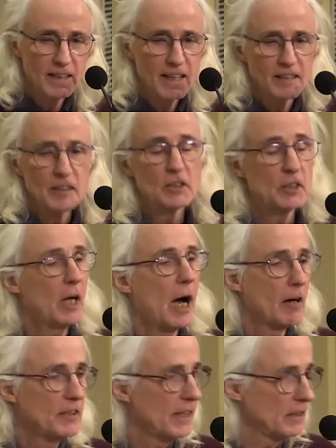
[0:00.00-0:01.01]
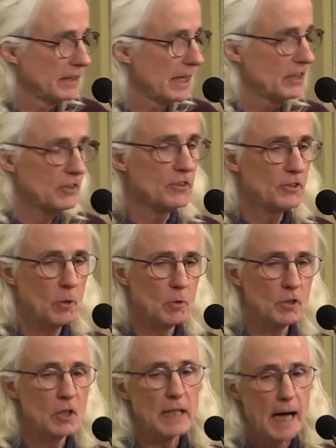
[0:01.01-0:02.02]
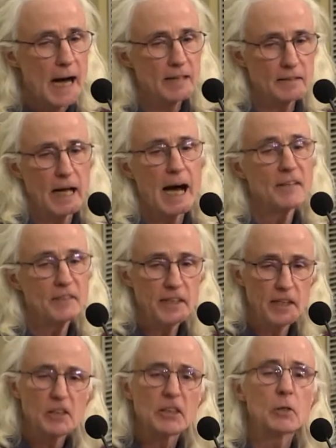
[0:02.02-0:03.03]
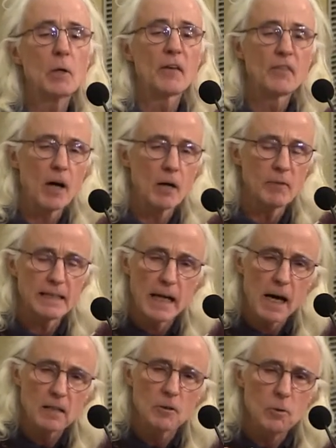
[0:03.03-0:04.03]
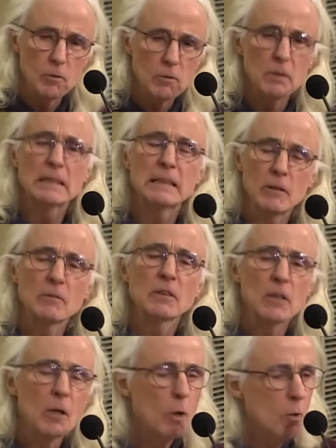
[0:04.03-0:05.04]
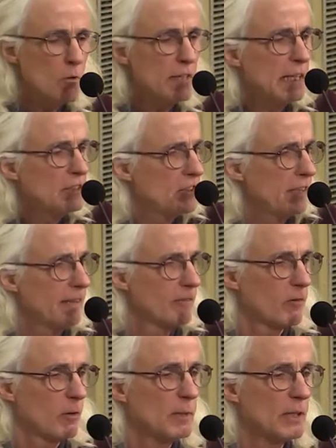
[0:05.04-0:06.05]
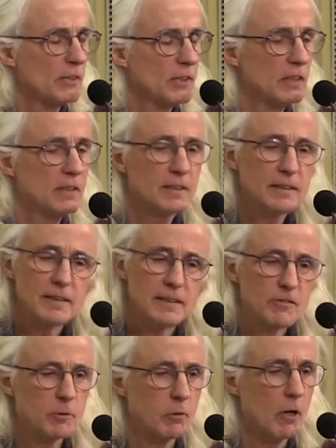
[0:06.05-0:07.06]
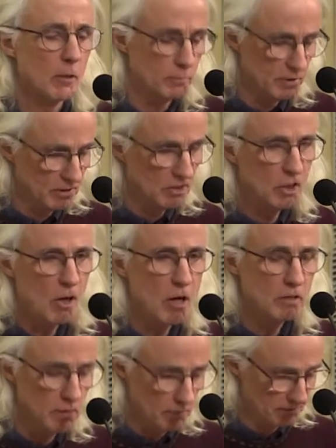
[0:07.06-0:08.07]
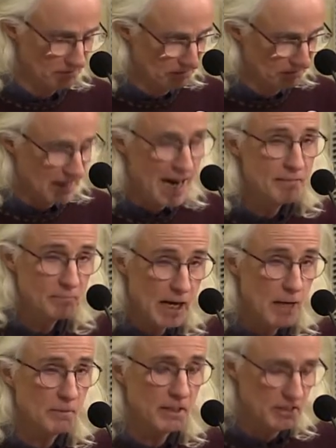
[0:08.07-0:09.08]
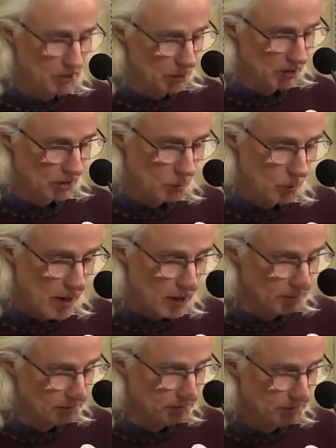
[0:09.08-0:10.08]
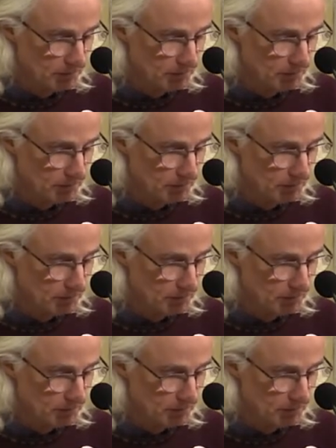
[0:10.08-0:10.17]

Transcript: Because our delegation is so good on the issue, I thought, we got it. Who needs to hear from us? Trump, call him. I'm going to do it as well.